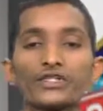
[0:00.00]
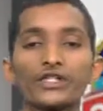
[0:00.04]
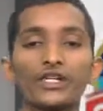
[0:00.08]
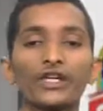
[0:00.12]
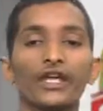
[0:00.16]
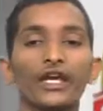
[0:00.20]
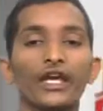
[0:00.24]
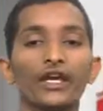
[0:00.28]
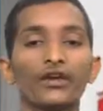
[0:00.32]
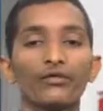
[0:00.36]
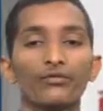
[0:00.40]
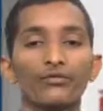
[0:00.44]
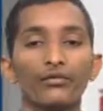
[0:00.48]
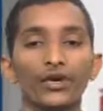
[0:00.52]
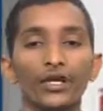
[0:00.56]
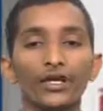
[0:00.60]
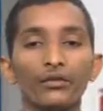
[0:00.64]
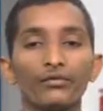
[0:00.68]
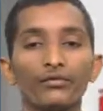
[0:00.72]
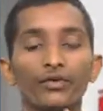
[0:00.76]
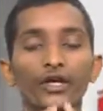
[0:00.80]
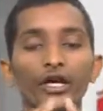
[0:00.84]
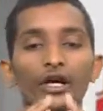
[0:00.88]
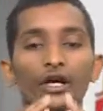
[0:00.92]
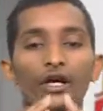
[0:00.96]
day
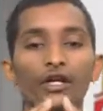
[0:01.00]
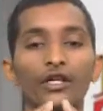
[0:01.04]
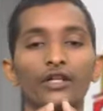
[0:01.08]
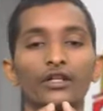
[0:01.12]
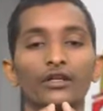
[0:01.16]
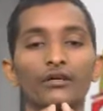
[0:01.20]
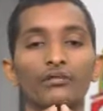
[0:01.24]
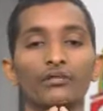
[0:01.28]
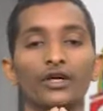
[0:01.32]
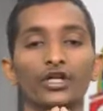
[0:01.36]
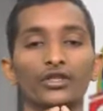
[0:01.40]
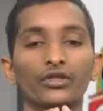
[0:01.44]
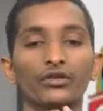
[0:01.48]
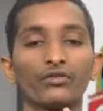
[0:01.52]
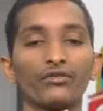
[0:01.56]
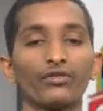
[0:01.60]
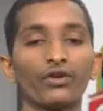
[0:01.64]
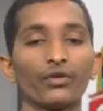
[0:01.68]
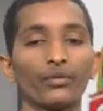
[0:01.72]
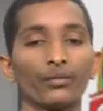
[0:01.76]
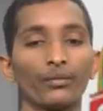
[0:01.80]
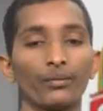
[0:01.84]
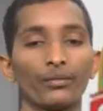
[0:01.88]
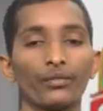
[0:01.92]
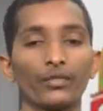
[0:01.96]
when we are in a mother
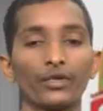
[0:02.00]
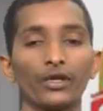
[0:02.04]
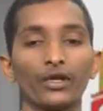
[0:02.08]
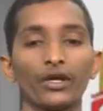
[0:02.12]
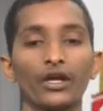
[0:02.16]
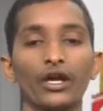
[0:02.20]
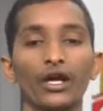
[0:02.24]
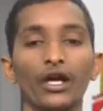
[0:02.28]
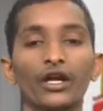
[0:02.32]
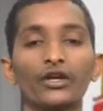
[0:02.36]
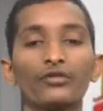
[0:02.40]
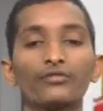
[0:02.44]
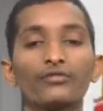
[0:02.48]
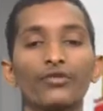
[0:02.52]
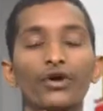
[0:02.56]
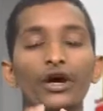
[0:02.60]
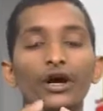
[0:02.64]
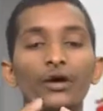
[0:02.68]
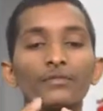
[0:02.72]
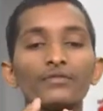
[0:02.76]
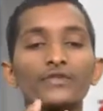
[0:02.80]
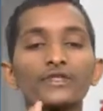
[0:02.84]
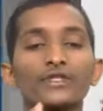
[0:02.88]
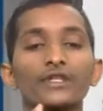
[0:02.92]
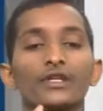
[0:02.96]
womb. It
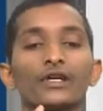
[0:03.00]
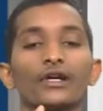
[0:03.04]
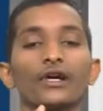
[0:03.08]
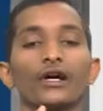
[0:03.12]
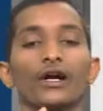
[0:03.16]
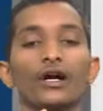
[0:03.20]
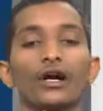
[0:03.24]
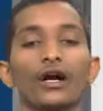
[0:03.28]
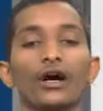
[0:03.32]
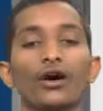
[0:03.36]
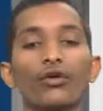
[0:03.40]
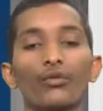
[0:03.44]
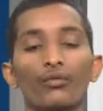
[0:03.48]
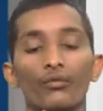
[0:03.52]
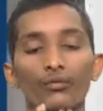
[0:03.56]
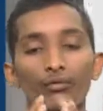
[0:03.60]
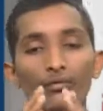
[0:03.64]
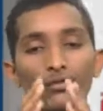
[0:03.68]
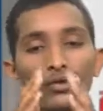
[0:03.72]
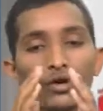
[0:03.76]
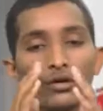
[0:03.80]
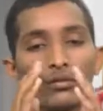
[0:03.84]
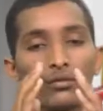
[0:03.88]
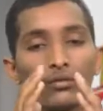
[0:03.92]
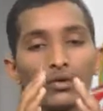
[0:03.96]
forms
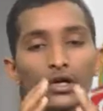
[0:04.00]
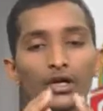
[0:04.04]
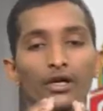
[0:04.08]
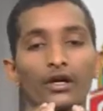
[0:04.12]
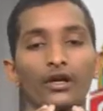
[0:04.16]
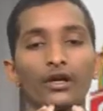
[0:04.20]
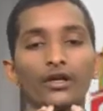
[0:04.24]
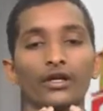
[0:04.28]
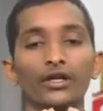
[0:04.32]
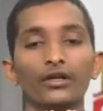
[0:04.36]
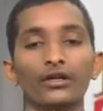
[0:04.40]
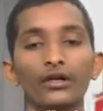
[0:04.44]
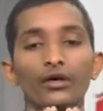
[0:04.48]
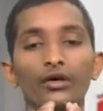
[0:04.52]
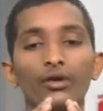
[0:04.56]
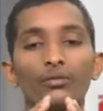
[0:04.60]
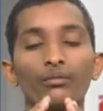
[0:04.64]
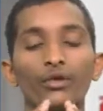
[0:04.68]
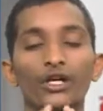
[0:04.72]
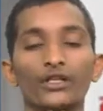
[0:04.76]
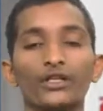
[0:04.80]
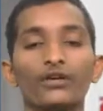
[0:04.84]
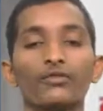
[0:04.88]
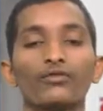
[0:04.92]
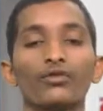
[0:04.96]
in our
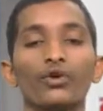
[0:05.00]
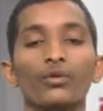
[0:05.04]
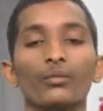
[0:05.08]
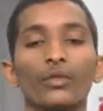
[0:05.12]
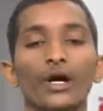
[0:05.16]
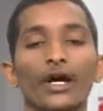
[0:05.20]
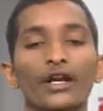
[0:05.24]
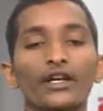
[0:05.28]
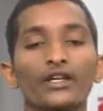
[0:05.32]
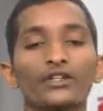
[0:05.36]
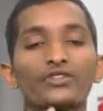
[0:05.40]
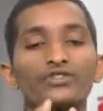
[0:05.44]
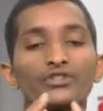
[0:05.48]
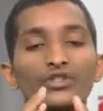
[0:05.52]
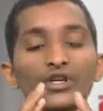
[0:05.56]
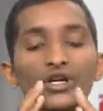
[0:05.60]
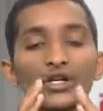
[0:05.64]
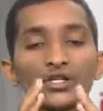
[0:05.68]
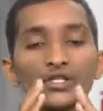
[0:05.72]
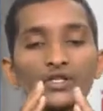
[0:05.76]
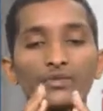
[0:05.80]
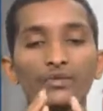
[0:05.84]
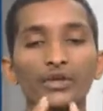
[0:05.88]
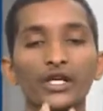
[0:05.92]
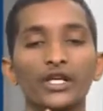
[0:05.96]
mother womb and it
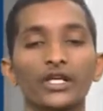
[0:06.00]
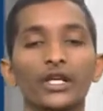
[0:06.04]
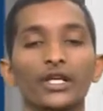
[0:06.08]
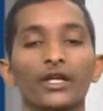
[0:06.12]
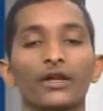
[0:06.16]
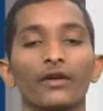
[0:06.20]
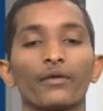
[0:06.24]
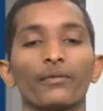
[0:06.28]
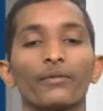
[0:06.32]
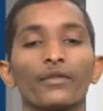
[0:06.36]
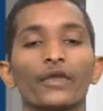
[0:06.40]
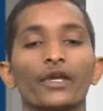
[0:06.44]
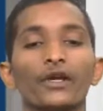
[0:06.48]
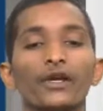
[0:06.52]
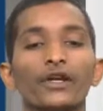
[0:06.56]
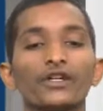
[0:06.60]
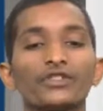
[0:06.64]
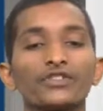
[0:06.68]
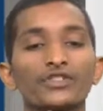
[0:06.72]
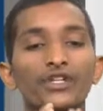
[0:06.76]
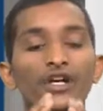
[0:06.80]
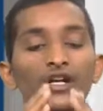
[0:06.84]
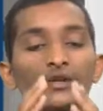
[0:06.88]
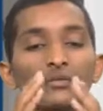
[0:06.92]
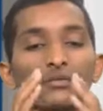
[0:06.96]
starts beating.
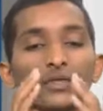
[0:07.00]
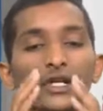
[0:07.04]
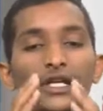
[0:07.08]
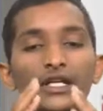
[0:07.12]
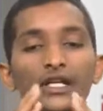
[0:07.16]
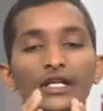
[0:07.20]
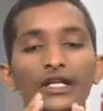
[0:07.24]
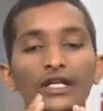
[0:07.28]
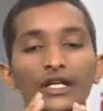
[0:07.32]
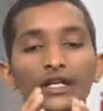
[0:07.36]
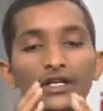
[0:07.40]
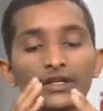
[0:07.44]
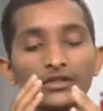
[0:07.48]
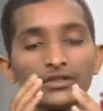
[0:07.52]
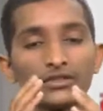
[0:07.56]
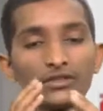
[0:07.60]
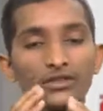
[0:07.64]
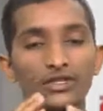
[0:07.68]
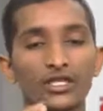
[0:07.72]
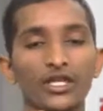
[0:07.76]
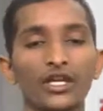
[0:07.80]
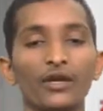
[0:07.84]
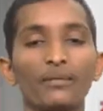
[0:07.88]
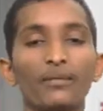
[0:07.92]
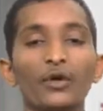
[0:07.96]
It
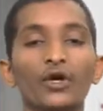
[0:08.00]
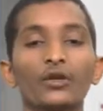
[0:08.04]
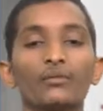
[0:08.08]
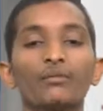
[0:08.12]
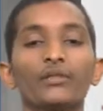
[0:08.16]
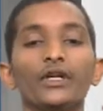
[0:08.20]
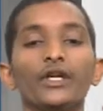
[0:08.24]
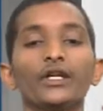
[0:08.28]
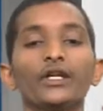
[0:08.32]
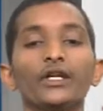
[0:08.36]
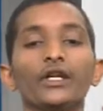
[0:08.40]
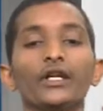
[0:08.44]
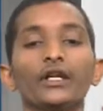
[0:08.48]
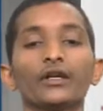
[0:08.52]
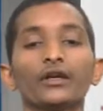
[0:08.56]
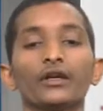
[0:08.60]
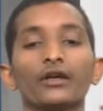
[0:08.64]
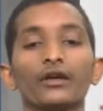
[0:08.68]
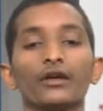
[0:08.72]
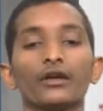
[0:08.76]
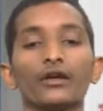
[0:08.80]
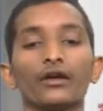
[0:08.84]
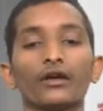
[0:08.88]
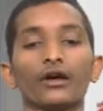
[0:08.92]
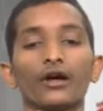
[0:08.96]
keep on beating,
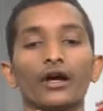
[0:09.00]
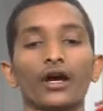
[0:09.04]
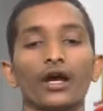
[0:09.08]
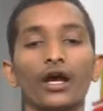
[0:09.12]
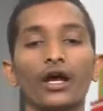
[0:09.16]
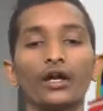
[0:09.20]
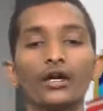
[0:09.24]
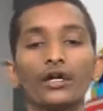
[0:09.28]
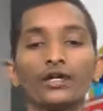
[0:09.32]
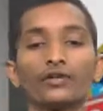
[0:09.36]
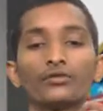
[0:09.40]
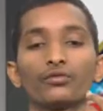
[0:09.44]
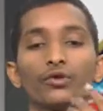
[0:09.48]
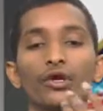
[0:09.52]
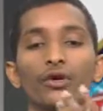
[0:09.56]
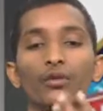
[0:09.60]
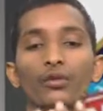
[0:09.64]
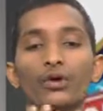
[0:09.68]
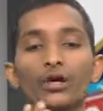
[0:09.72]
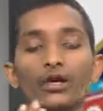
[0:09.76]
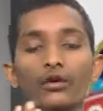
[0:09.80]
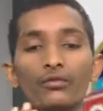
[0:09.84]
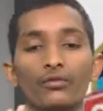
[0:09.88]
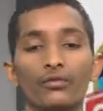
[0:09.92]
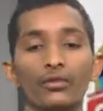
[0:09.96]
and it
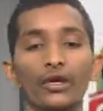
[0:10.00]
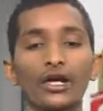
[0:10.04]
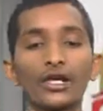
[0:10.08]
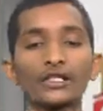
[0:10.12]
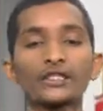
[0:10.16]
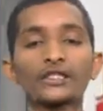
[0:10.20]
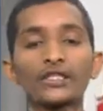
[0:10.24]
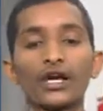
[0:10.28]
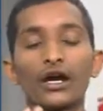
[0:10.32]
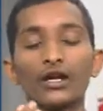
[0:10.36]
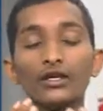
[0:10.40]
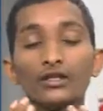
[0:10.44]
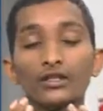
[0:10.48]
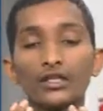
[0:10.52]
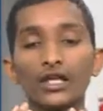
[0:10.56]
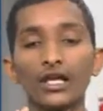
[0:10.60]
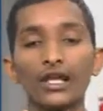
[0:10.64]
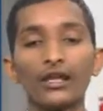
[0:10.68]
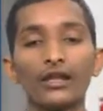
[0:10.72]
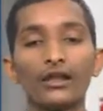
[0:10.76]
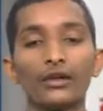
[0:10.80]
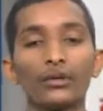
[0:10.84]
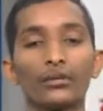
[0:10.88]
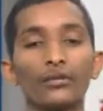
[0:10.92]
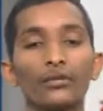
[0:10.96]
works
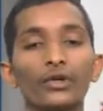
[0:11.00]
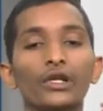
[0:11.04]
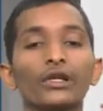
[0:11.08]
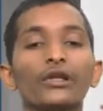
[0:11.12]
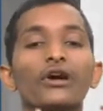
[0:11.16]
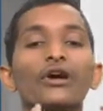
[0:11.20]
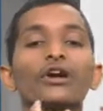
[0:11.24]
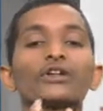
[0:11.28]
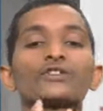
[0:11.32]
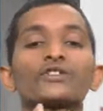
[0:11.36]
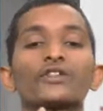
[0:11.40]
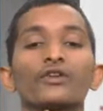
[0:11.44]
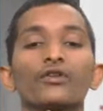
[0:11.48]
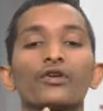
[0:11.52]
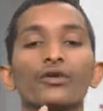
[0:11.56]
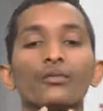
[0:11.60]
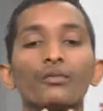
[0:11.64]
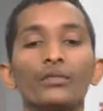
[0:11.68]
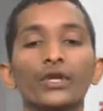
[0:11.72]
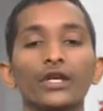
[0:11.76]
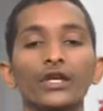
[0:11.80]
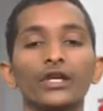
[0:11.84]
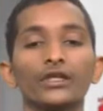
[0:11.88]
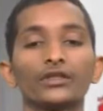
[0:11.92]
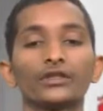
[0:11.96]
until we lost our
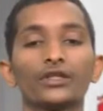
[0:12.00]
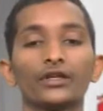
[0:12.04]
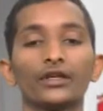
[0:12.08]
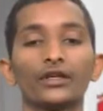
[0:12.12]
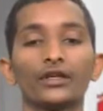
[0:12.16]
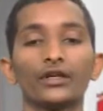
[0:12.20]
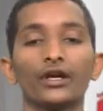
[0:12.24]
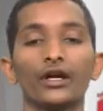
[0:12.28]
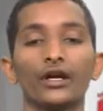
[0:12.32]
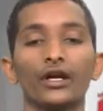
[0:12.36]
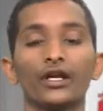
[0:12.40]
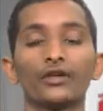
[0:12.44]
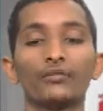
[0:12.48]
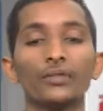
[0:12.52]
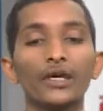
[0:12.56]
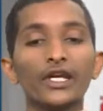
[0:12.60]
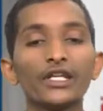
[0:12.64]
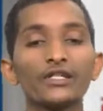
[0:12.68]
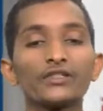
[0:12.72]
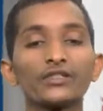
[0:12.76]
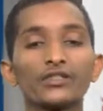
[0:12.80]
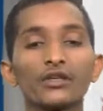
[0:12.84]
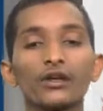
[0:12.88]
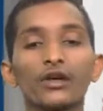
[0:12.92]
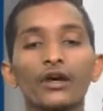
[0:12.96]
breath. It
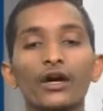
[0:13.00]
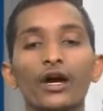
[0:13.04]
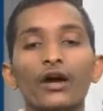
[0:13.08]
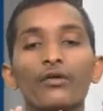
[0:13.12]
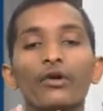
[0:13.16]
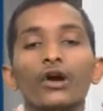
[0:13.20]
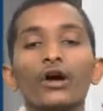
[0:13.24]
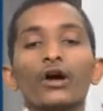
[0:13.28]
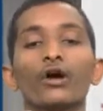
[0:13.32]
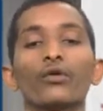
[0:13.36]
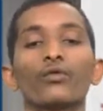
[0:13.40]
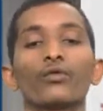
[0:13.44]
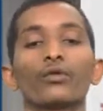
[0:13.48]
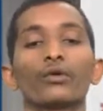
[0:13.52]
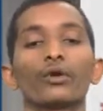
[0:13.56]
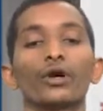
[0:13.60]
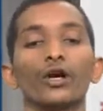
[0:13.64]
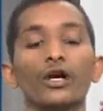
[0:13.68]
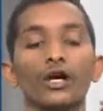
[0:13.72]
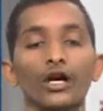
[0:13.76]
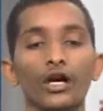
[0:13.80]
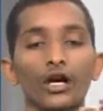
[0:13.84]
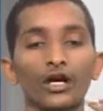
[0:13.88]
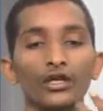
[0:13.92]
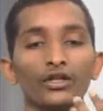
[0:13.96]
means
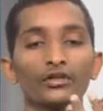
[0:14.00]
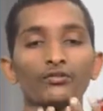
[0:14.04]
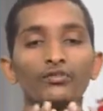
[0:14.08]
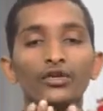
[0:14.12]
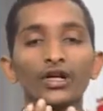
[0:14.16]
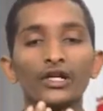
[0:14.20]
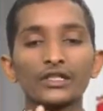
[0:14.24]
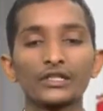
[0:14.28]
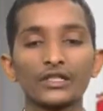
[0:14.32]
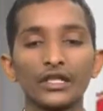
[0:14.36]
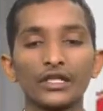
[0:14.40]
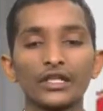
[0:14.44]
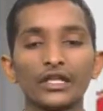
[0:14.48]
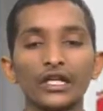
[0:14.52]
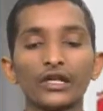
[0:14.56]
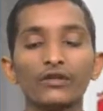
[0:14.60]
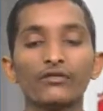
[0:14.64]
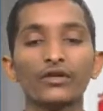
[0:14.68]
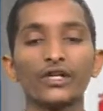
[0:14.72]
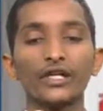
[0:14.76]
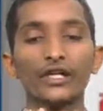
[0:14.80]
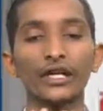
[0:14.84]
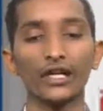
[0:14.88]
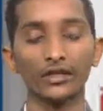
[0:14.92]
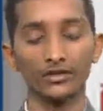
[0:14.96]
it works until
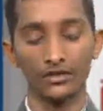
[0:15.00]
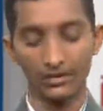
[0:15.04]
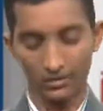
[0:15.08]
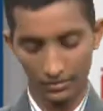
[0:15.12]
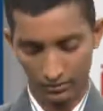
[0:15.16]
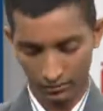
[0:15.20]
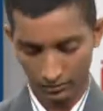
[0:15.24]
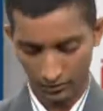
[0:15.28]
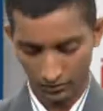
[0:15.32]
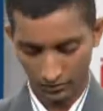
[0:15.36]
we death.